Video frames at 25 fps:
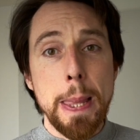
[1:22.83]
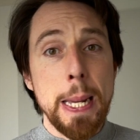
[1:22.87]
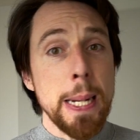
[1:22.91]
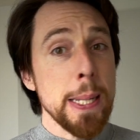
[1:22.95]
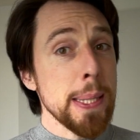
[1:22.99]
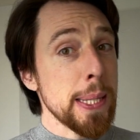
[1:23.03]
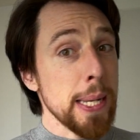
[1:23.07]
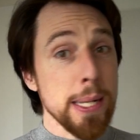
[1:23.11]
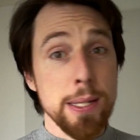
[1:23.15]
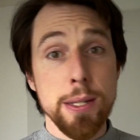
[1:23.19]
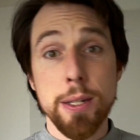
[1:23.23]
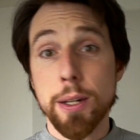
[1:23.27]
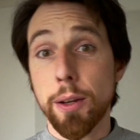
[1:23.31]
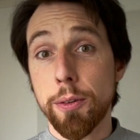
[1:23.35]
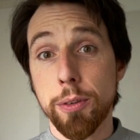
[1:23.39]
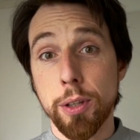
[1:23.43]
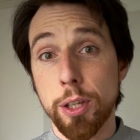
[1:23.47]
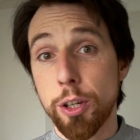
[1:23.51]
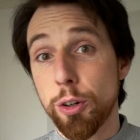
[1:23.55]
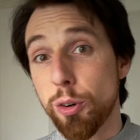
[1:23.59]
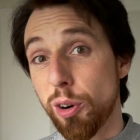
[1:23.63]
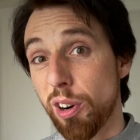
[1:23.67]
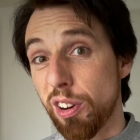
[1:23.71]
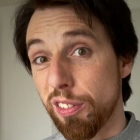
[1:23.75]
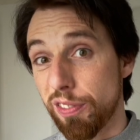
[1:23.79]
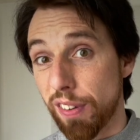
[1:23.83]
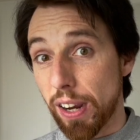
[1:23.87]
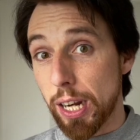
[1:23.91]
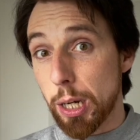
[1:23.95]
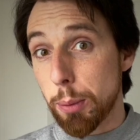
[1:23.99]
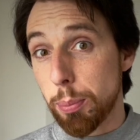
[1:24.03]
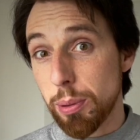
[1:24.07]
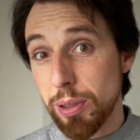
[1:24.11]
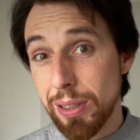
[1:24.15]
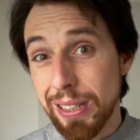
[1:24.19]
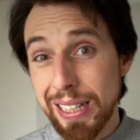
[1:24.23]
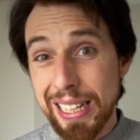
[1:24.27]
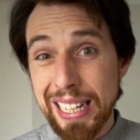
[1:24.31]
doesn't know that you're
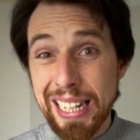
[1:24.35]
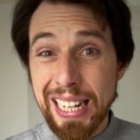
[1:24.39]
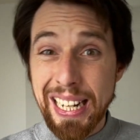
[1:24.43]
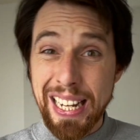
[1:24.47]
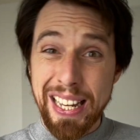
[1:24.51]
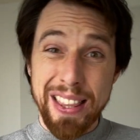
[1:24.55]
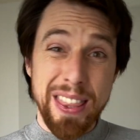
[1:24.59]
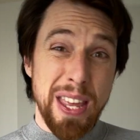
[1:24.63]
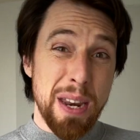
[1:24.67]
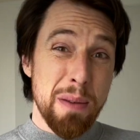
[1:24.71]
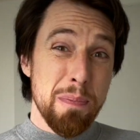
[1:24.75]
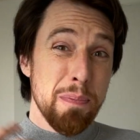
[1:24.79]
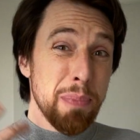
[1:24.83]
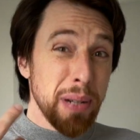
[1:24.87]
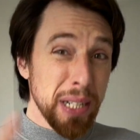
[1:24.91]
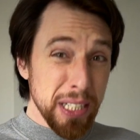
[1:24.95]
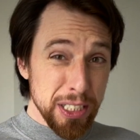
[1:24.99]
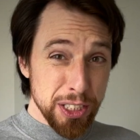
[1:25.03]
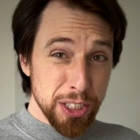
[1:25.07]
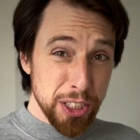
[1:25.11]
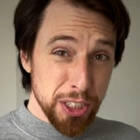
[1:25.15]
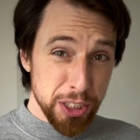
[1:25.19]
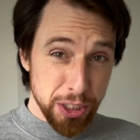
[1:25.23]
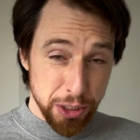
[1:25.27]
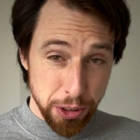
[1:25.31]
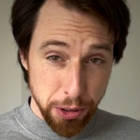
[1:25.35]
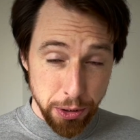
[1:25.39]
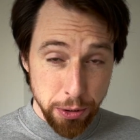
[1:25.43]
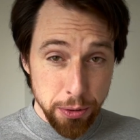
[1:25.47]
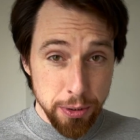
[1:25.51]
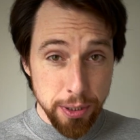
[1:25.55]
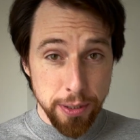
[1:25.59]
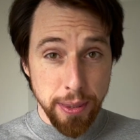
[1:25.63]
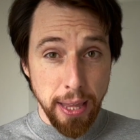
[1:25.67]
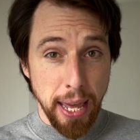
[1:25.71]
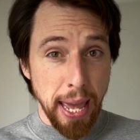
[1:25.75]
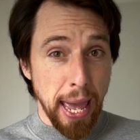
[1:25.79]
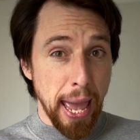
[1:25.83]
unavailable and then pitches you to
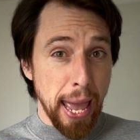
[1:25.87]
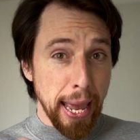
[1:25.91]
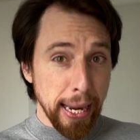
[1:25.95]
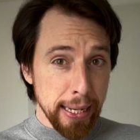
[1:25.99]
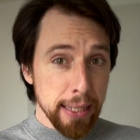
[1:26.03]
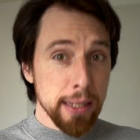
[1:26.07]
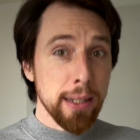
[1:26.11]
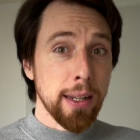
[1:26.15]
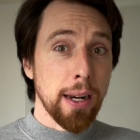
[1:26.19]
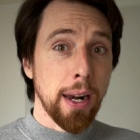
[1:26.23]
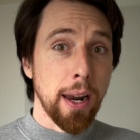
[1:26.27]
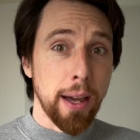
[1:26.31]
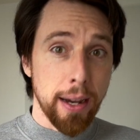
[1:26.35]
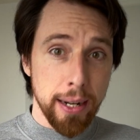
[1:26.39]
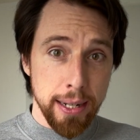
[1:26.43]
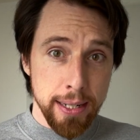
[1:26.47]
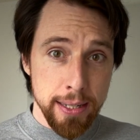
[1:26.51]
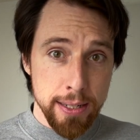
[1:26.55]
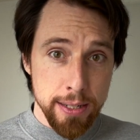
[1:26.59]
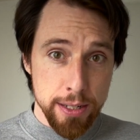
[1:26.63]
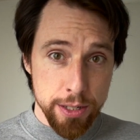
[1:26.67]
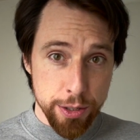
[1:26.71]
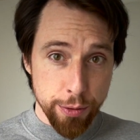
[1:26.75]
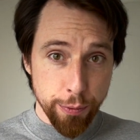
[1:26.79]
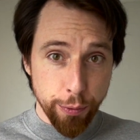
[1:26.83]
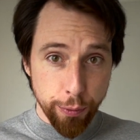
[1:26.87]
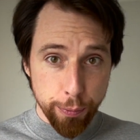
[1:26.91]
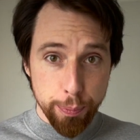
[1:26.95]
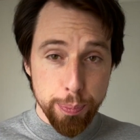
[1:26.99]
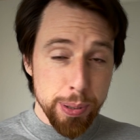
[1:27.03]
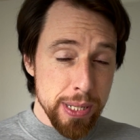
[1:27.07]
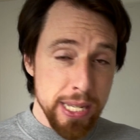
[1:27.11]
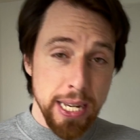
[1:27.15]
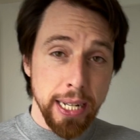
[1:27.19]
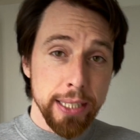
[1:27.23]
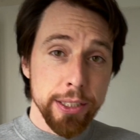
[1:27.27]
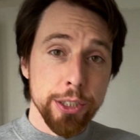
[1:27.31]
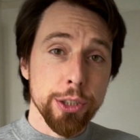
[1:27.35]
their end client as a
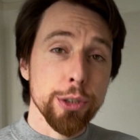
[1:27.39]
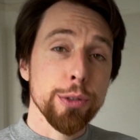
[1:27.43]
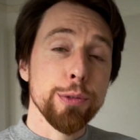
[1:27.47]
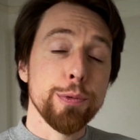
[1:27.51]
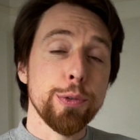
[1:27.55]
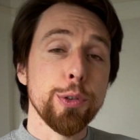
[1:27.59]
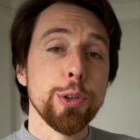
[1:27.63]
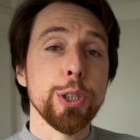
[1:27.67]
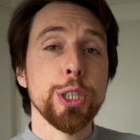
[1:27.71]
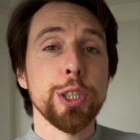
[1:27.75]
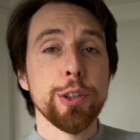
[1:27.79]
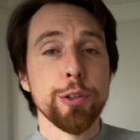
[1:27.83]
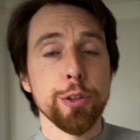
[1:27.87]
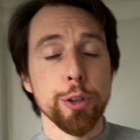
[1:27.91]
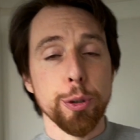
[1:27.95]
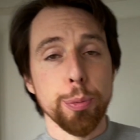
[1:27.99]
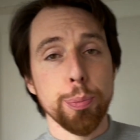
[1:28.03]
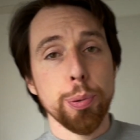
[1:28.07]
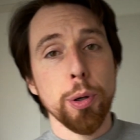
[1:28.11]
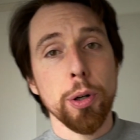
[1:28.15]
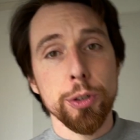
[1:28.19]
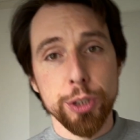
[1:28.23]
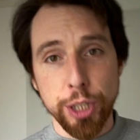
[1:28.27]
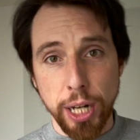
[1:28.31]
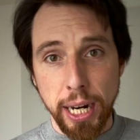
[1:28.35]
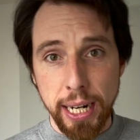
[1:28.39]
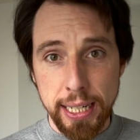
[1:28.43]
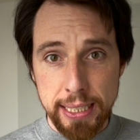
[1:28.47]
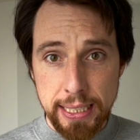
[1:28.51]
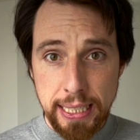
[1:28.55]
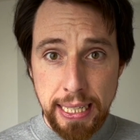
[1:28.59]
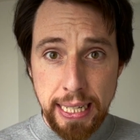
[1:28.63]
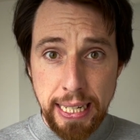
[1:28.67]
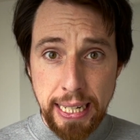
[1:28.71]
potential voice for a project,